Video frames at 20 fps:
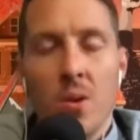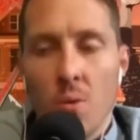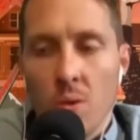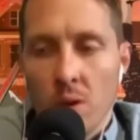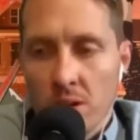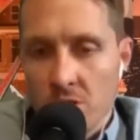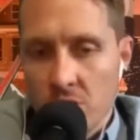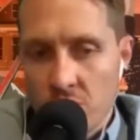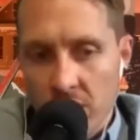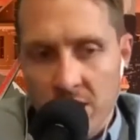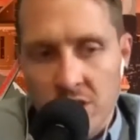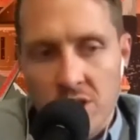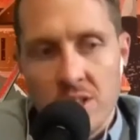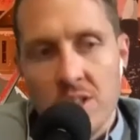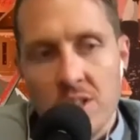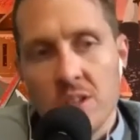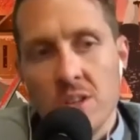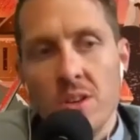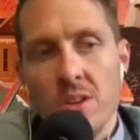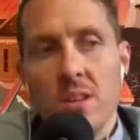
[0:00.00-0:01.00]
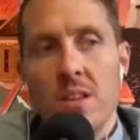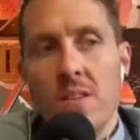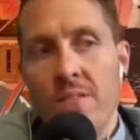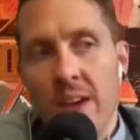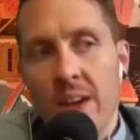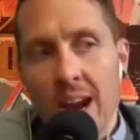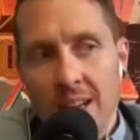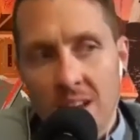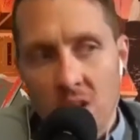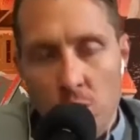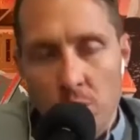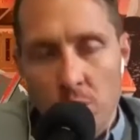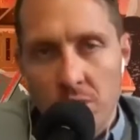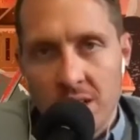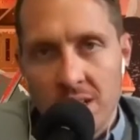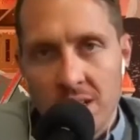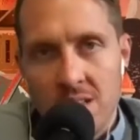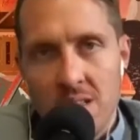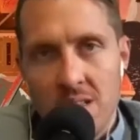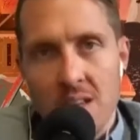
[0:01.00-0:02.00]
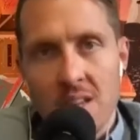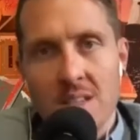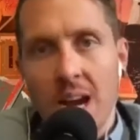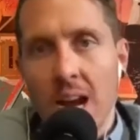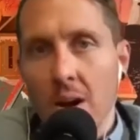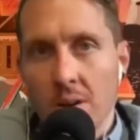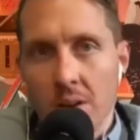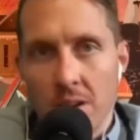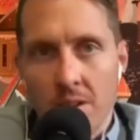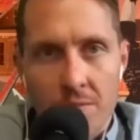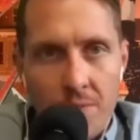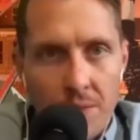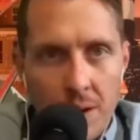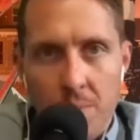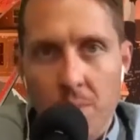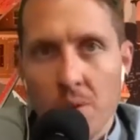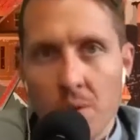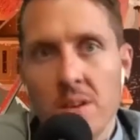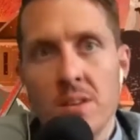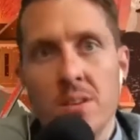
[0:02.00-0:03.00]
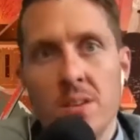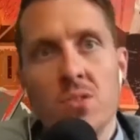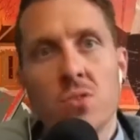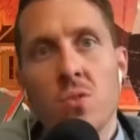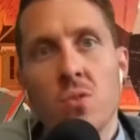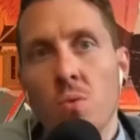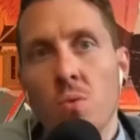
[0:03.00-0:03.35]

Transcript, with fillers: The orchestration's good. The fact he almost gets the entirety of Freebird in is